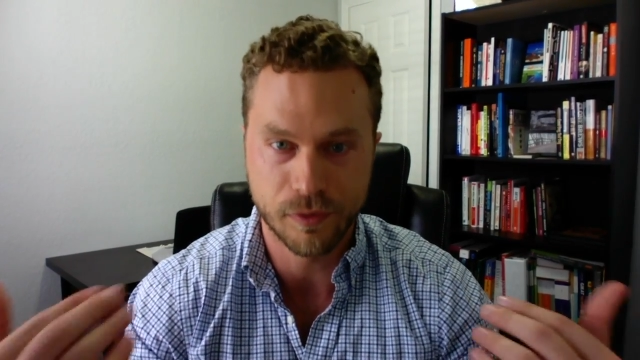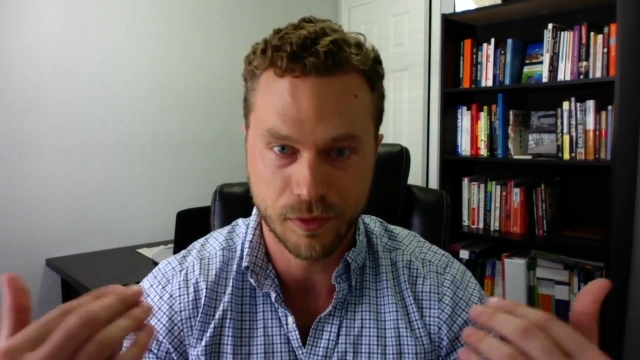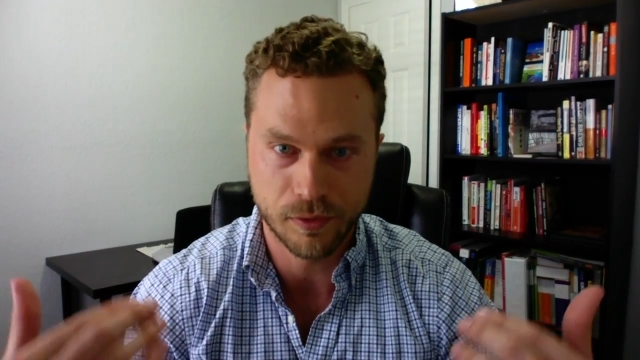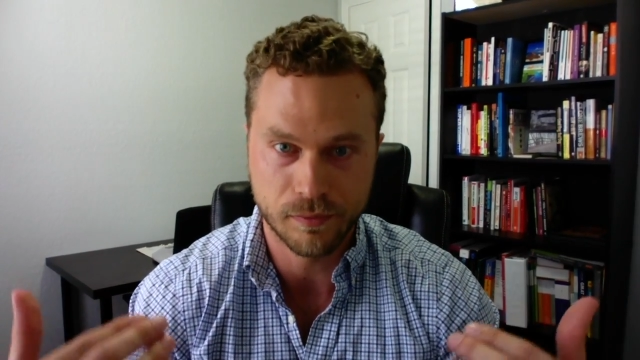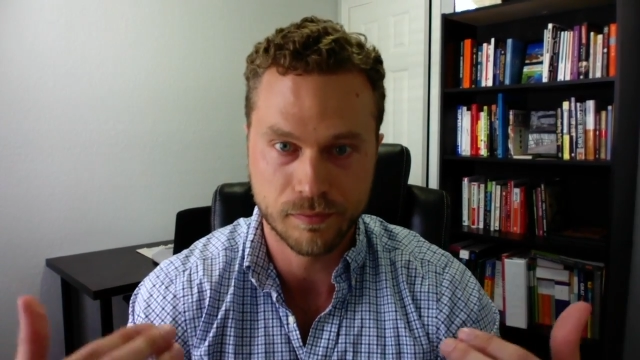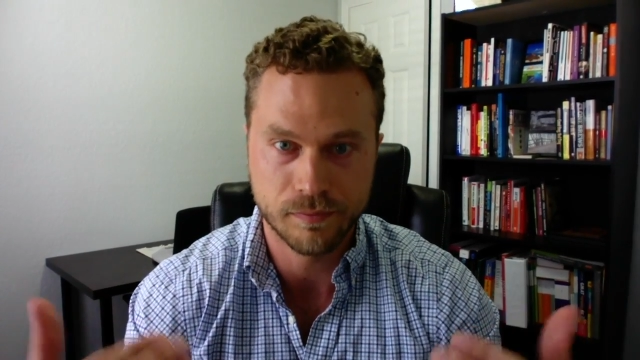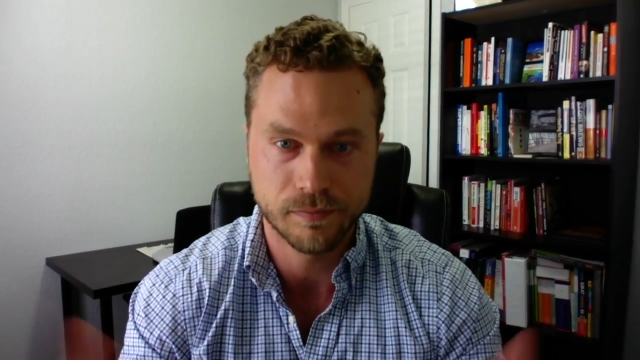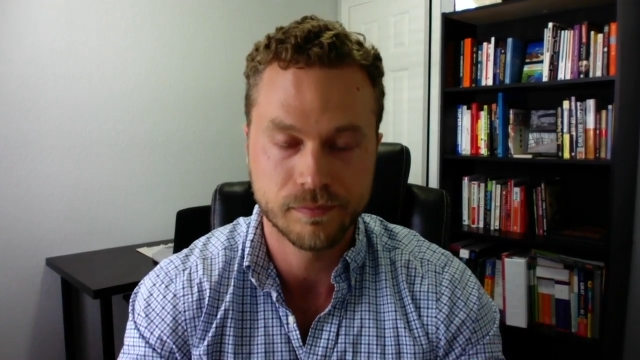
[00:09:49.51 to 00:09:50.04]

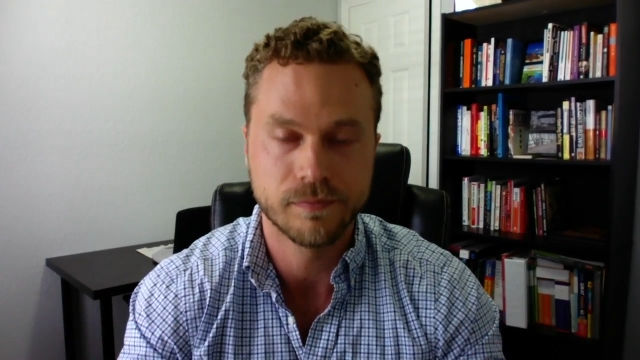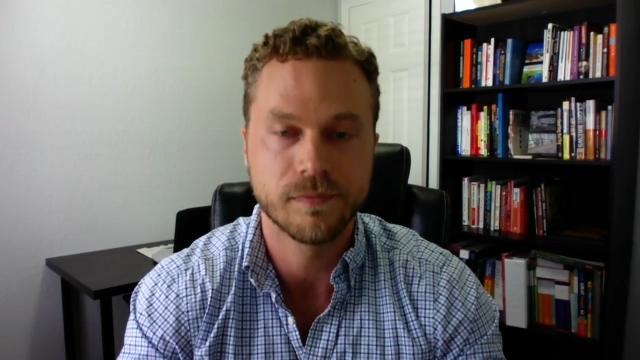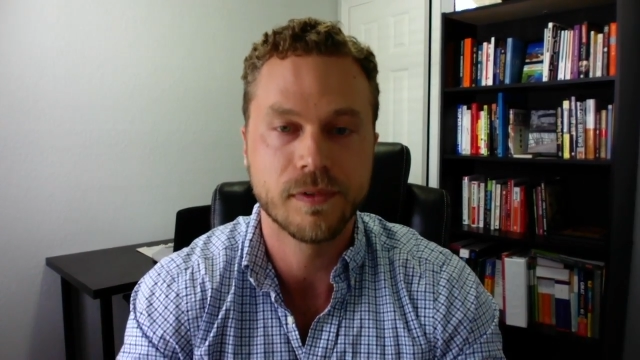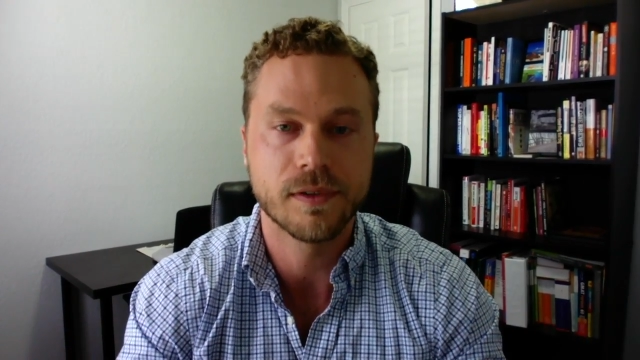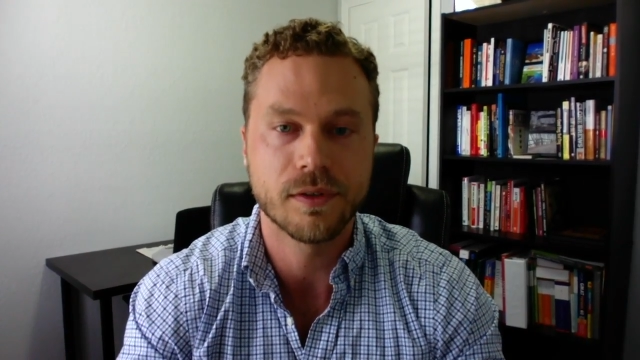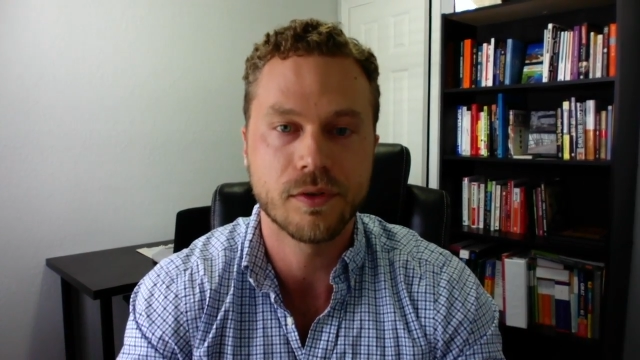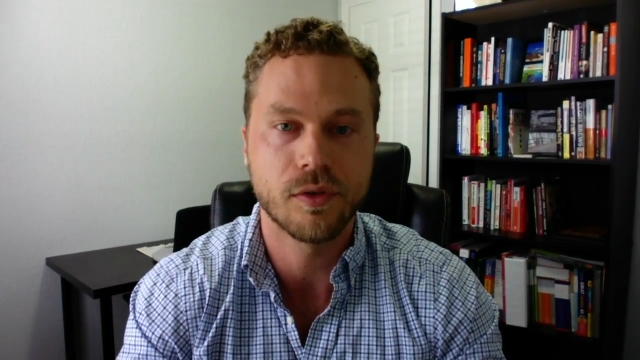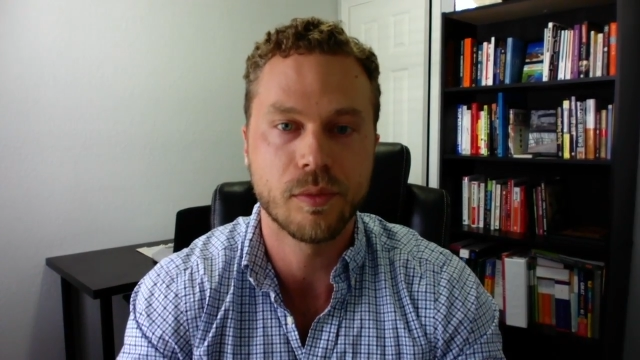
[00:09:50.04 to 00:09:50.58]
your
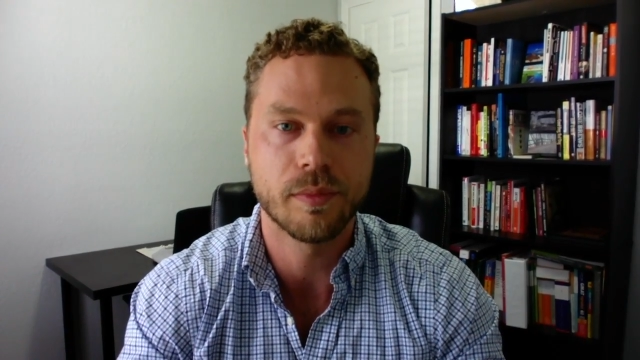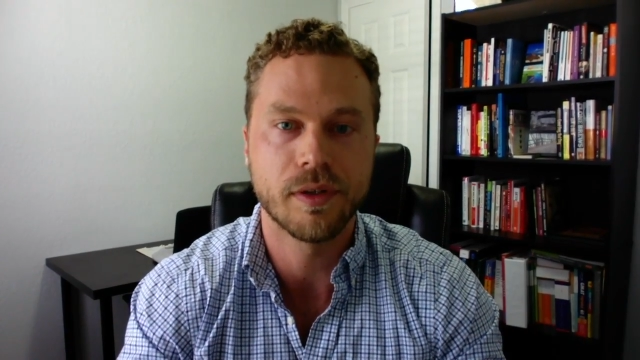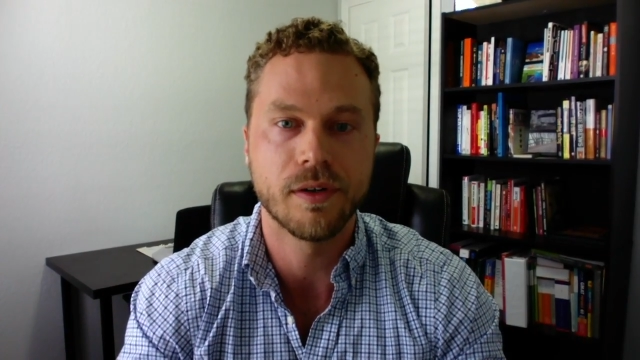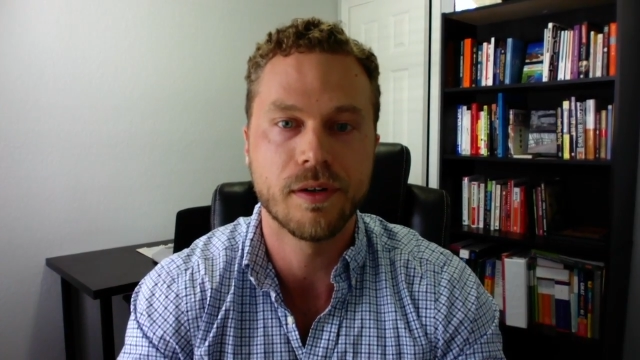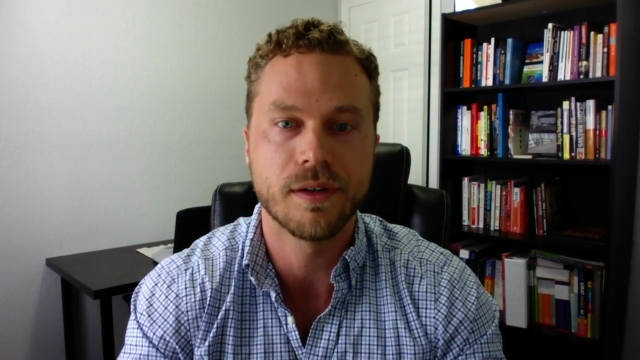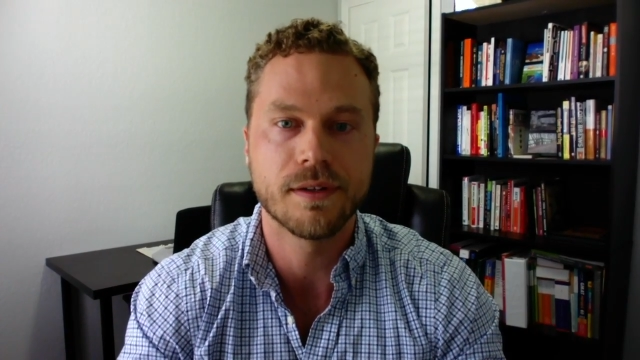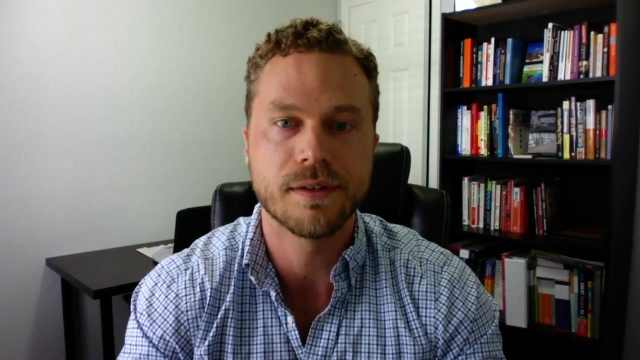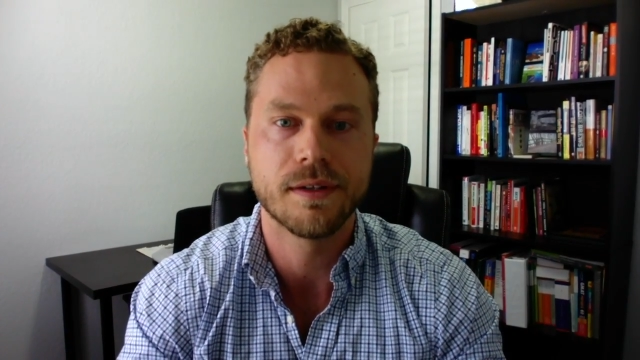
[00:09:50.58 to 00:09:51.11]
physical
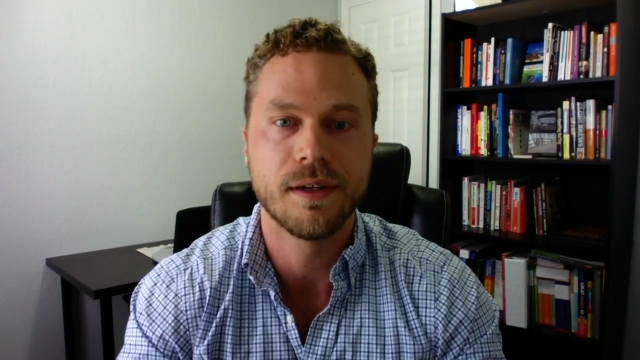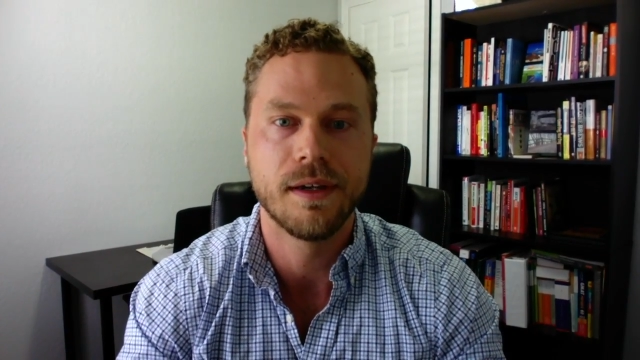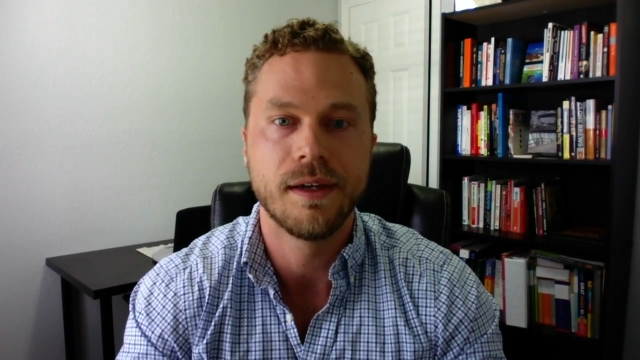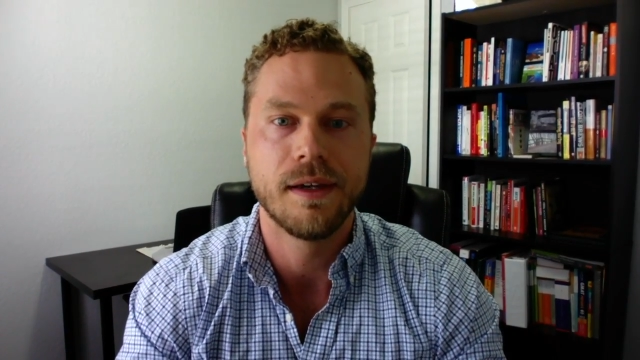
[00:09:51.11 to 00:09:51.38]
appearance,